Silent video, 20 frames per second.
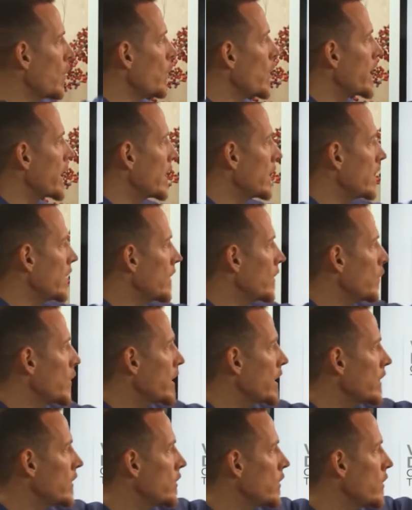We can, we
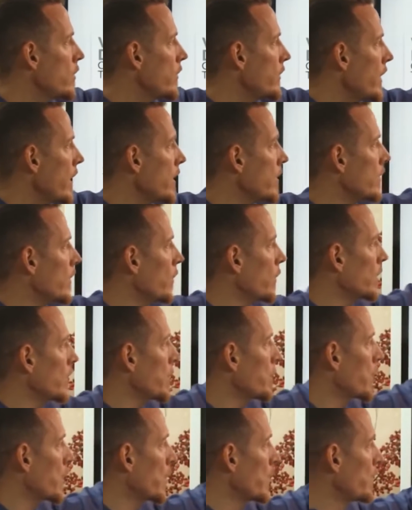can do things that will
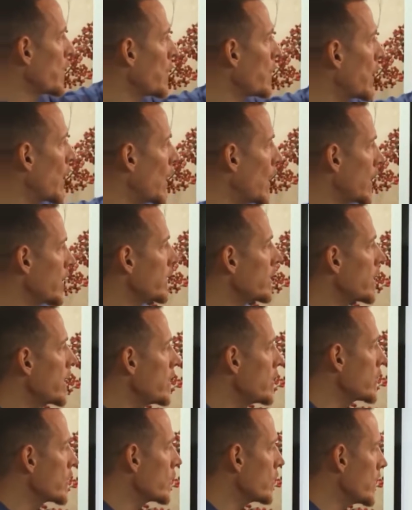improve upon
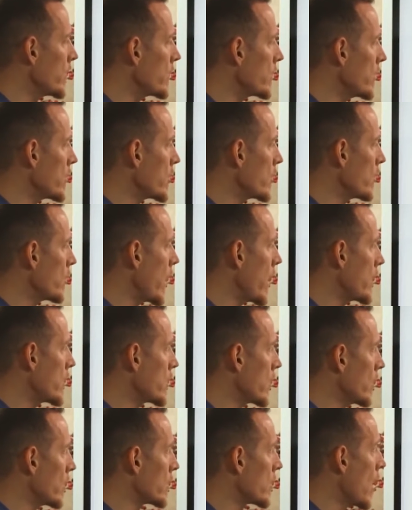these three
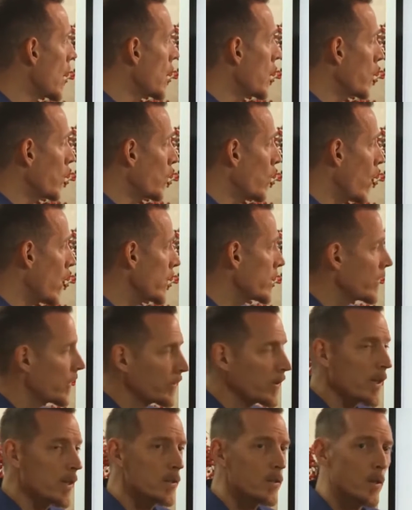situations. One of the
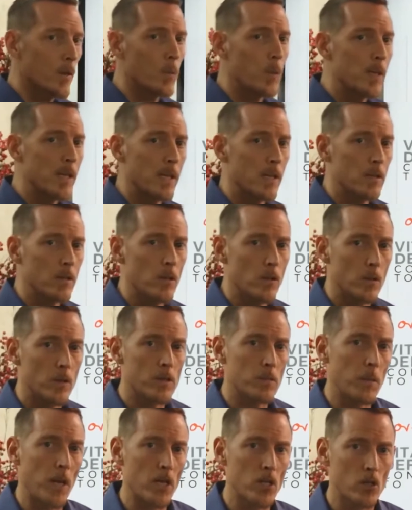things that we can do
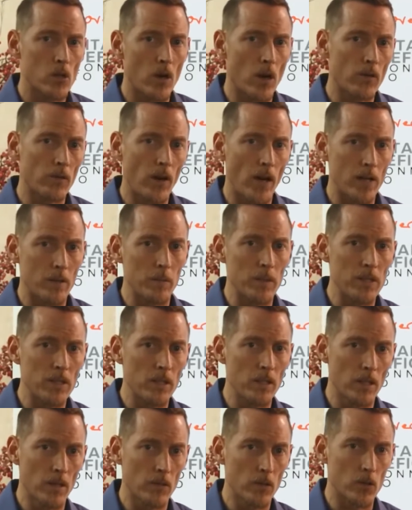is make sure our vitamin
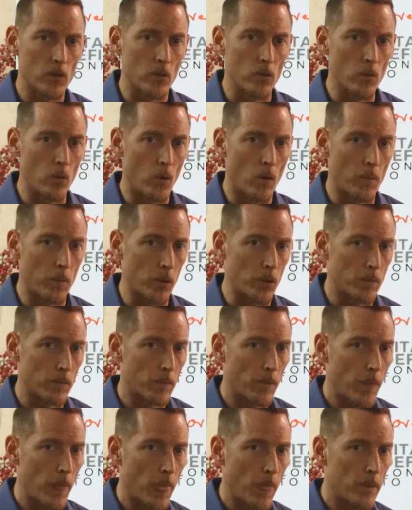D levels are
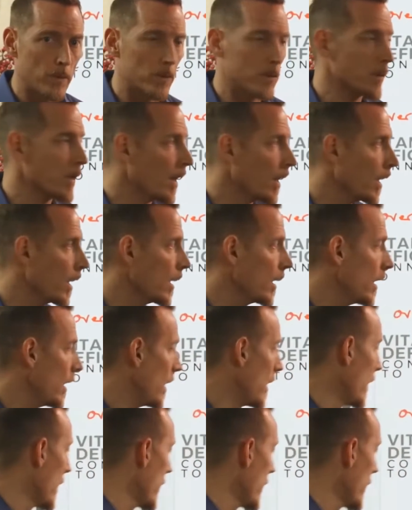normal. Okay.